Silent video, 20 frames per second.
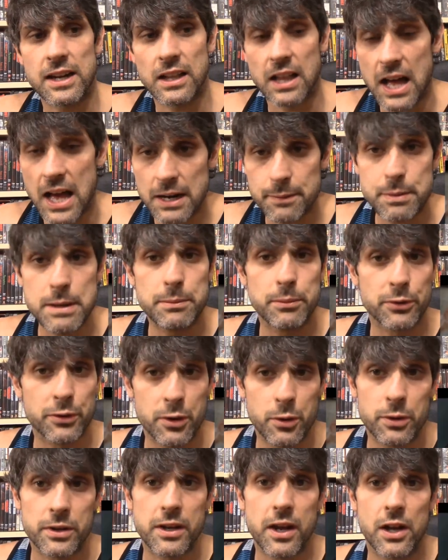A lot of people
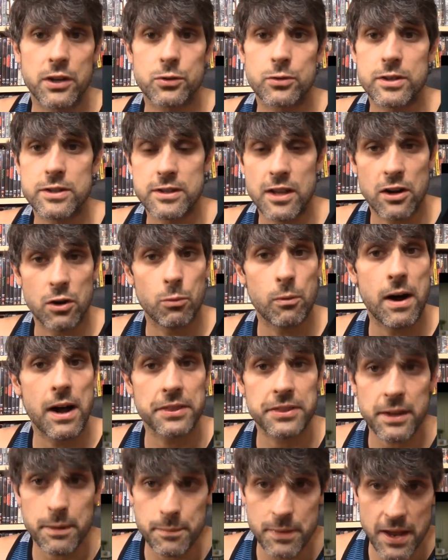do in countries. They don't
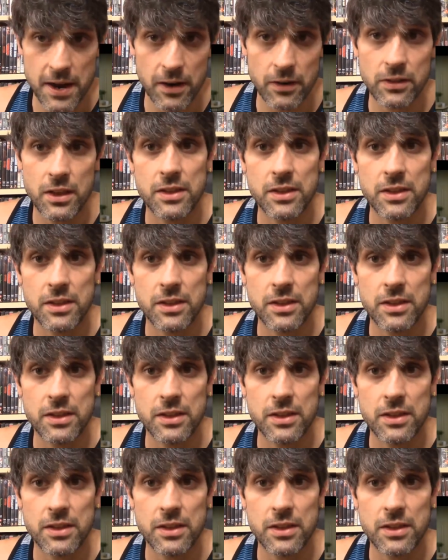want them there.